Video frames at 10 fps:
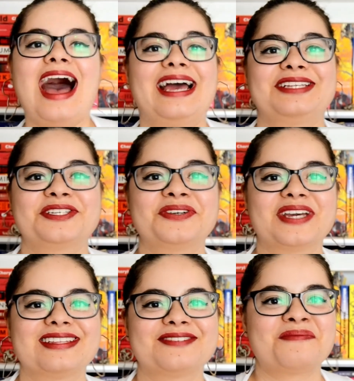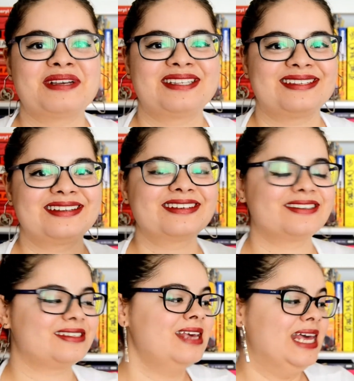had to go get this from my sister,
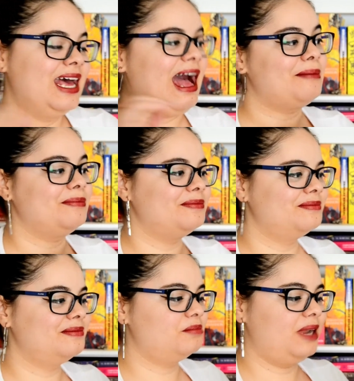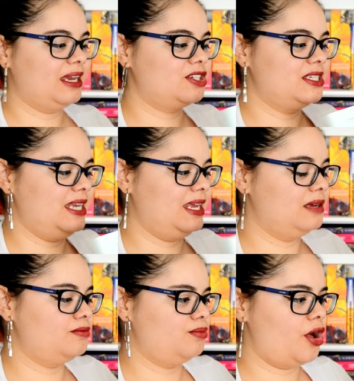because I'm
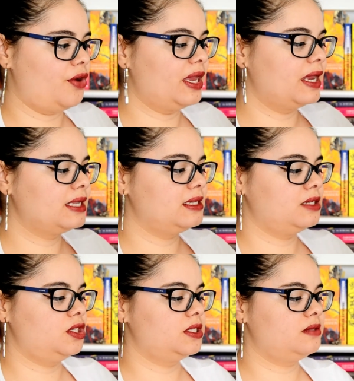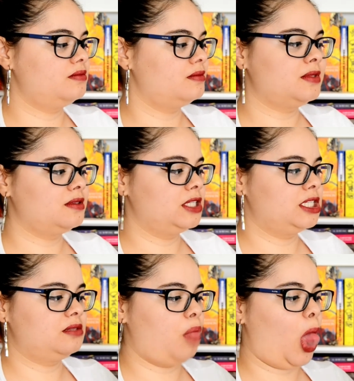borrowing it. She's just
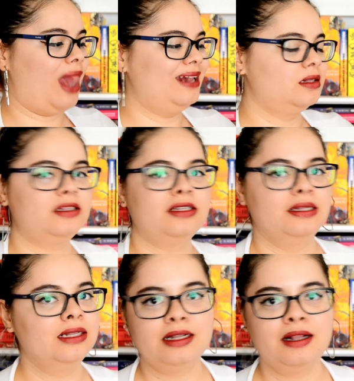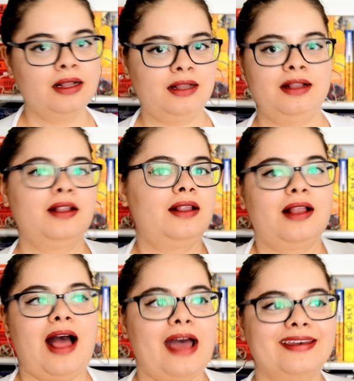blah.
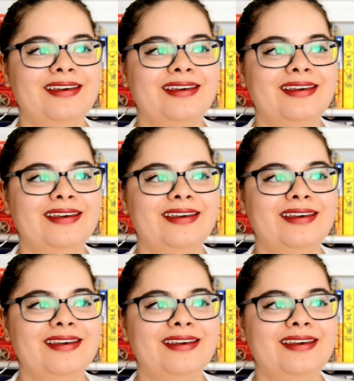I